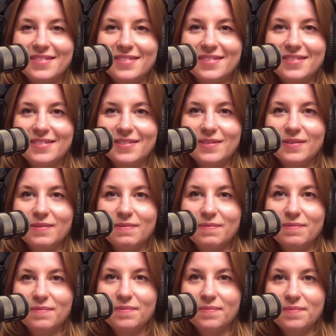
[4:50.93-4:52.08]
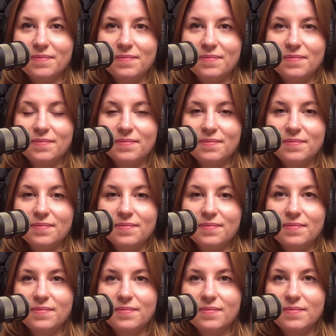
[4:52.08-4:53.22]

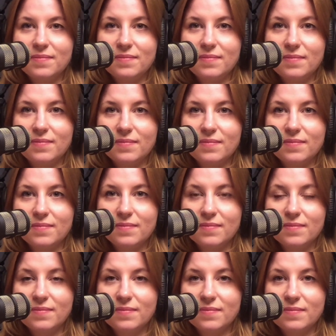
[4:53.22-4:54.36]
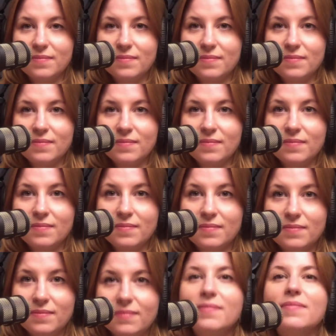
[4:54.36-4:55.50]

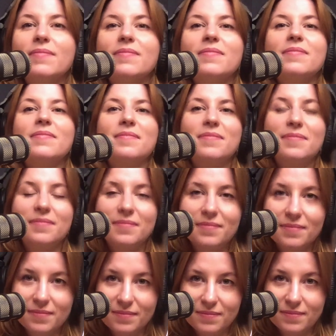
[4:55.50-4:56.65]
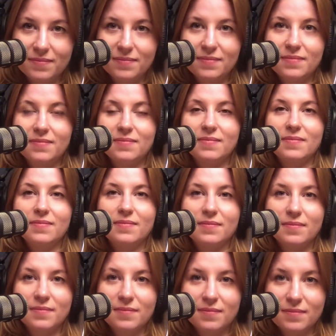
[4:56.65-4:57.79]

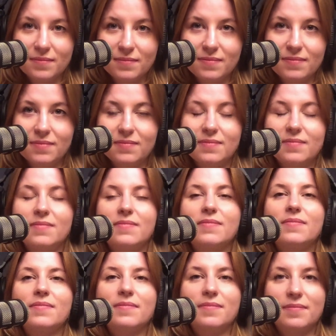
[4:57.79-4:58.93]
This person isn't speaking.